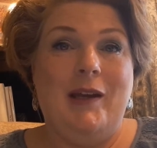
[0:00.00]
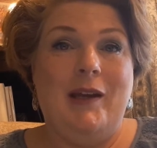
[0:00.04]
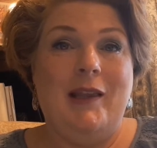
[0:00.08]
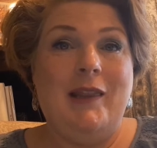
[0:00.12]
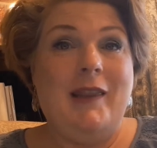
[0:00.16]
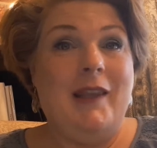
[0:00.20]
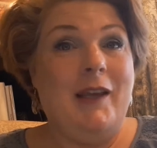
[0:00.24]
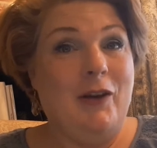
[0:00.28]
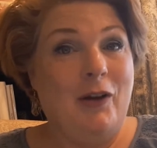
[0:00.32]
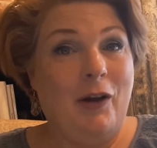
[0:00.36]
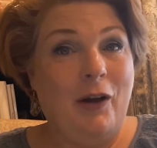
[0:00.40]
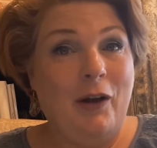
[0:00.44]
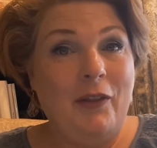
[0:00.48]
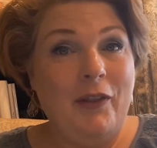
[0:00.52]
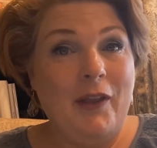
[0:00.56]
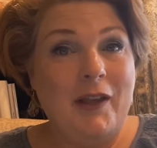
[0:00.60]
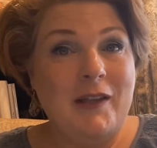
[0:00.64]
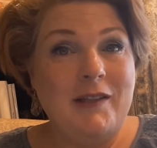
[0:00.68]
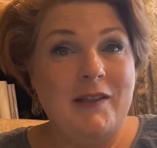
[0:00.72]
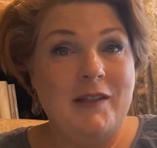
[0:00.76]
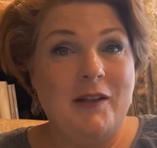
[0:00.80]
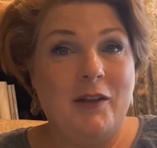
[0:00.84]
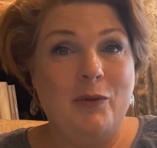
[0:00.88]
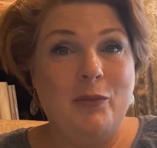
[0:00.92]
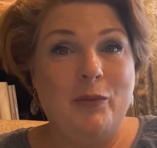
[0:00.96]
They call that
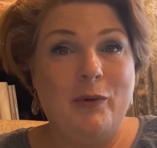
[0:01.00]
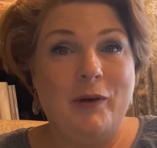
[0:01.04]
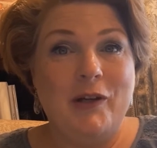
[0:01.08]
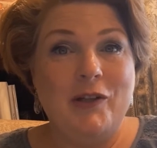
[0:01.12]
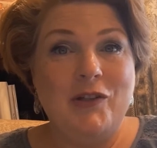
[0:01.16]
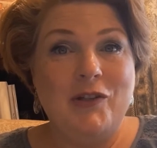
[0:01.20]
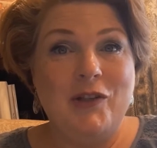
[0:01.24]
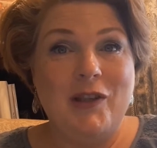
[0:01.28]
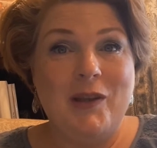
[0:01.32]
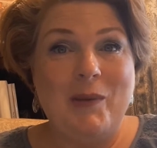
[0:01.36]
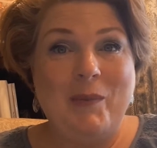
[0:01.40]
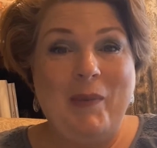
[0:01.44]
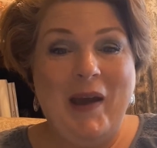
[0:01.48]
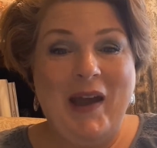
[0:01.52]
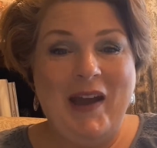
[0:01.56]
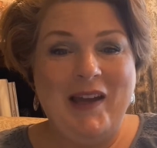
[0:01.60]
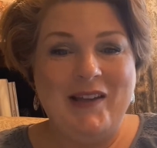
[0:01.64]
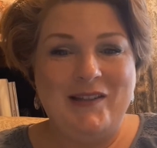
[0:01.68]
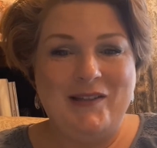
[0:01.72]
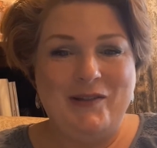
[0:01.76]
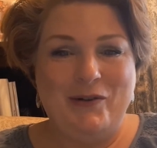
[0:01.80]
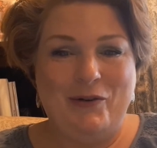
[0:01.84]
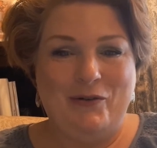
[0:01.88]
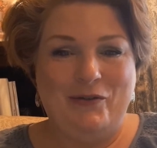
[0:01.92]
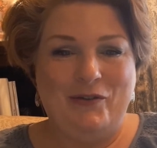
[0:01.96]
celebration the
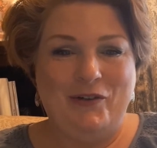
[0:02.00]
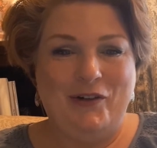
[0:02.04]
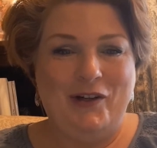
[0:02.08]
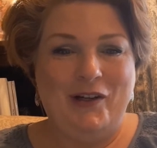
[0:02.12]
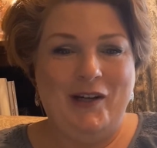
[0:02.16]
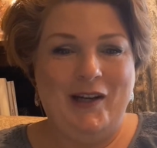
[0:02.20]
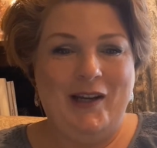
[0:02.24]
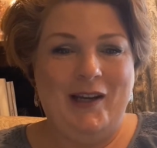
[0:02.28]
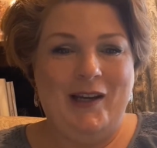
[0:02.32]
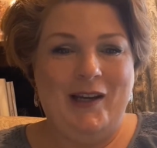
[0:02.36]
Passover.